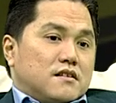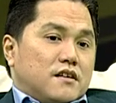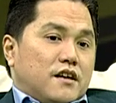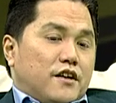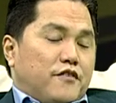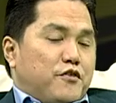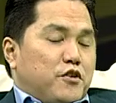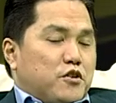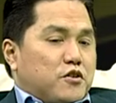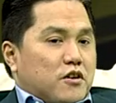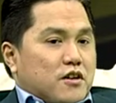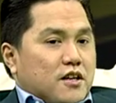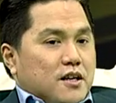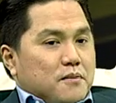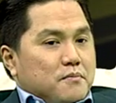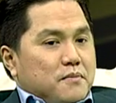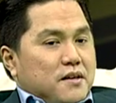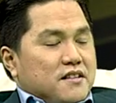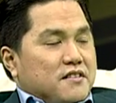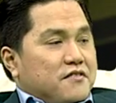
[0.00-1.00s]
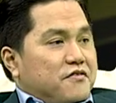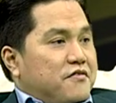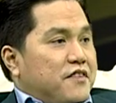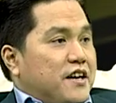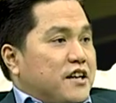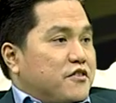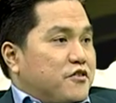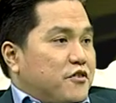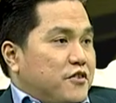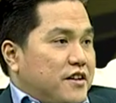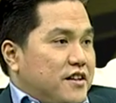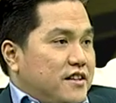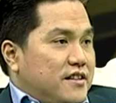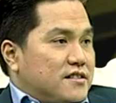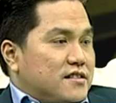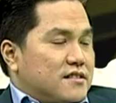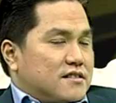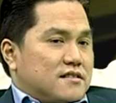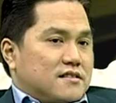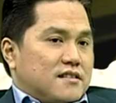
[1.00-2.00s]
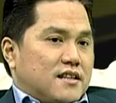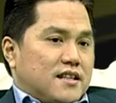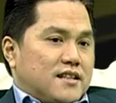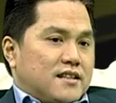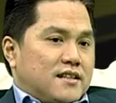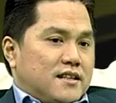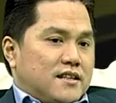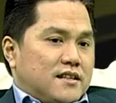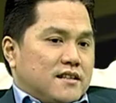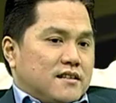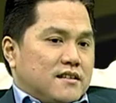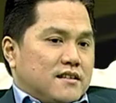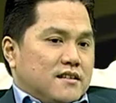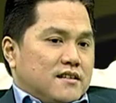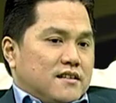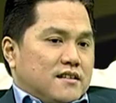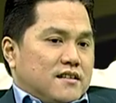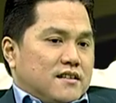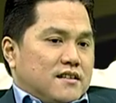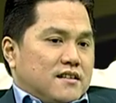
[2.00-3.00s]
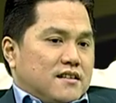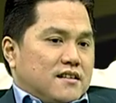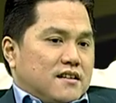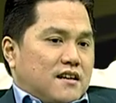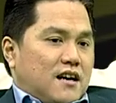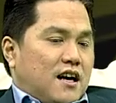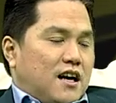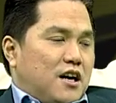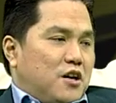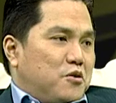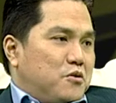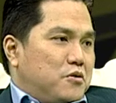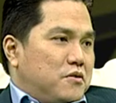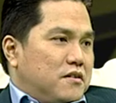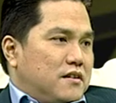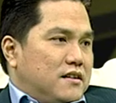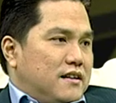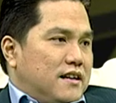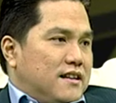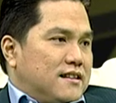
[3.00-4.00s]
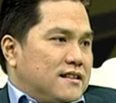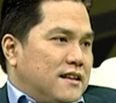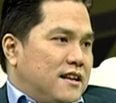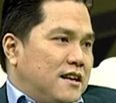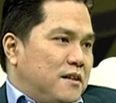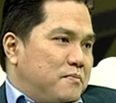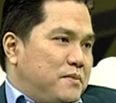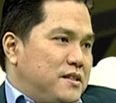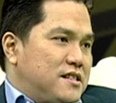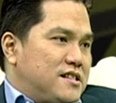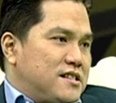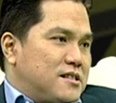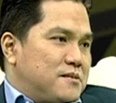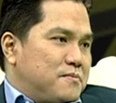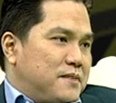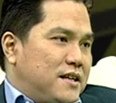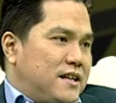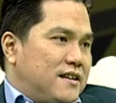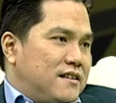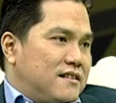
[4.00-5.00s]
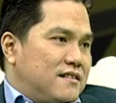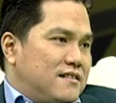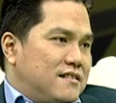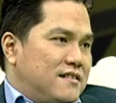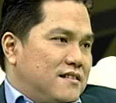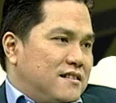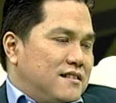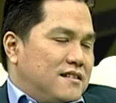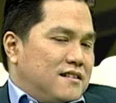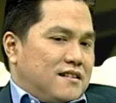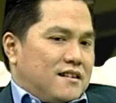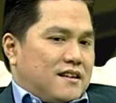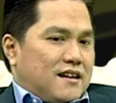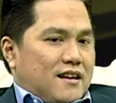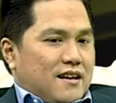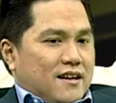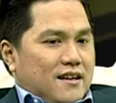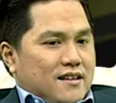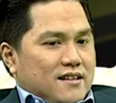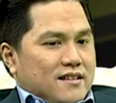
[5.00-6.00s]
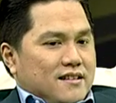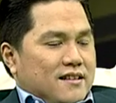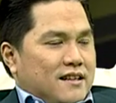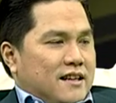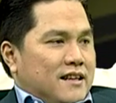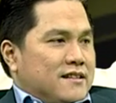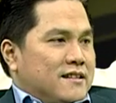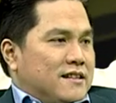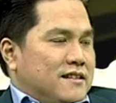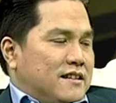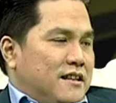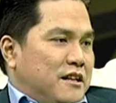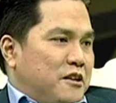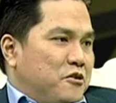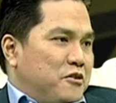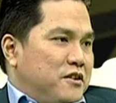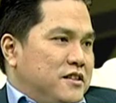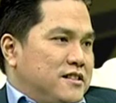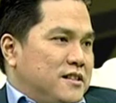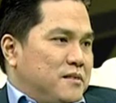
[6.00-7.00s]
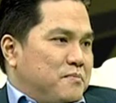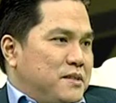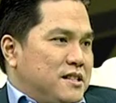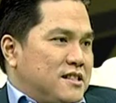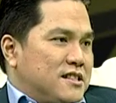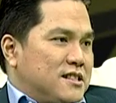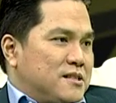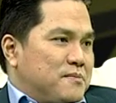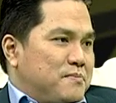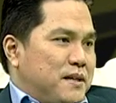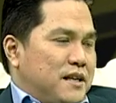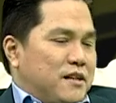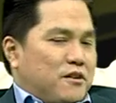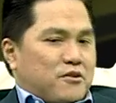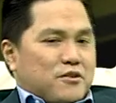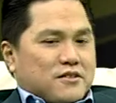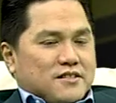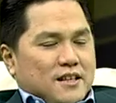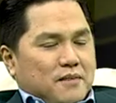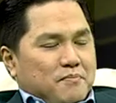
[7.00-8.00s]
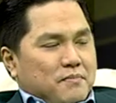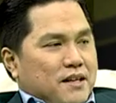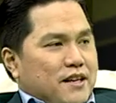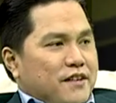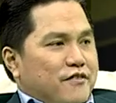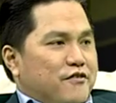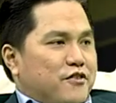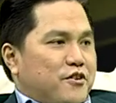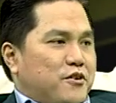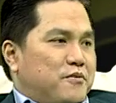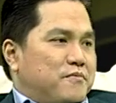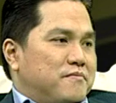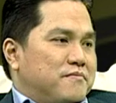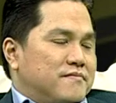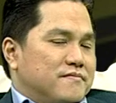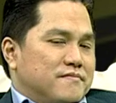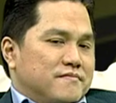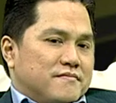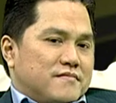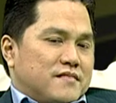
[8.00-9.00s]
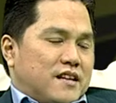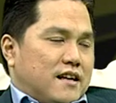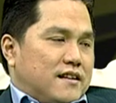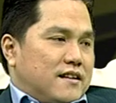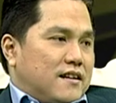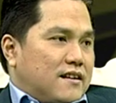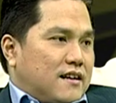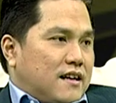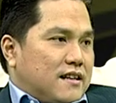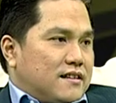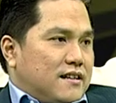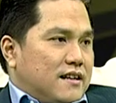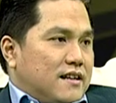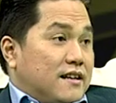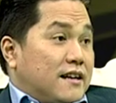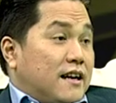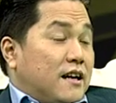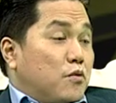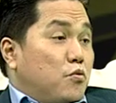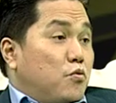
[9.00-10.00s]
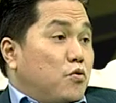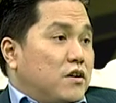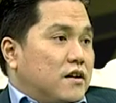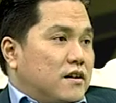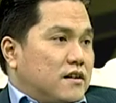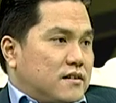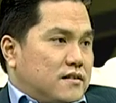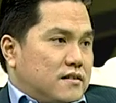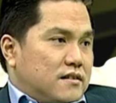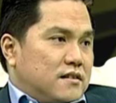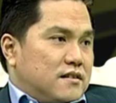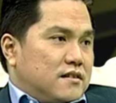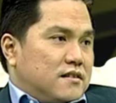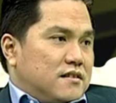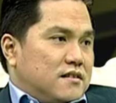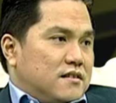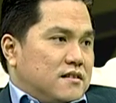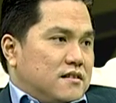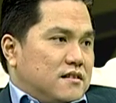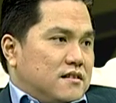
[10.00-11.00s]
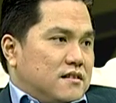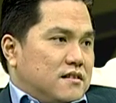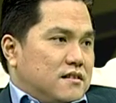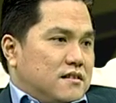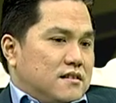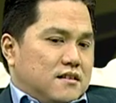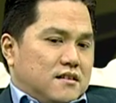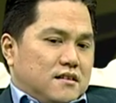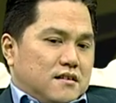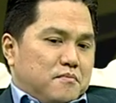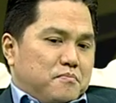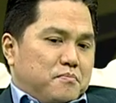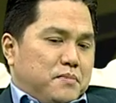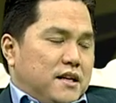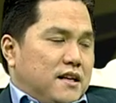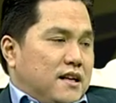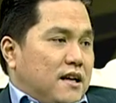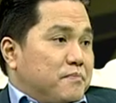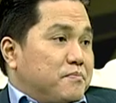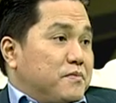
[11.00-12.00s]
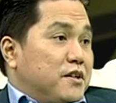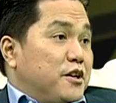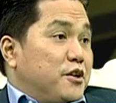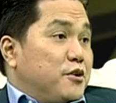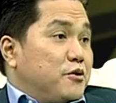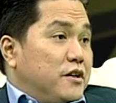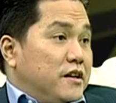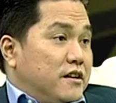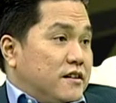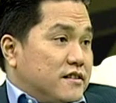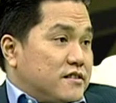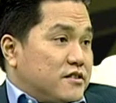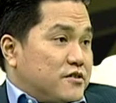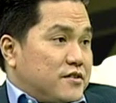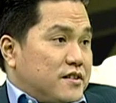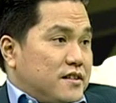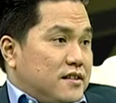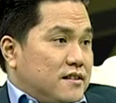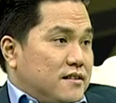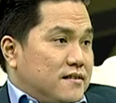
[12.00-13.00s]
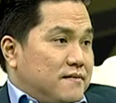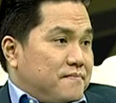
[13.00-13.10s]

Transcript: If you're talking about the factories, I think how the Italian businessman and the Indonesian businessman or somebody from other country can work, build up the new industry.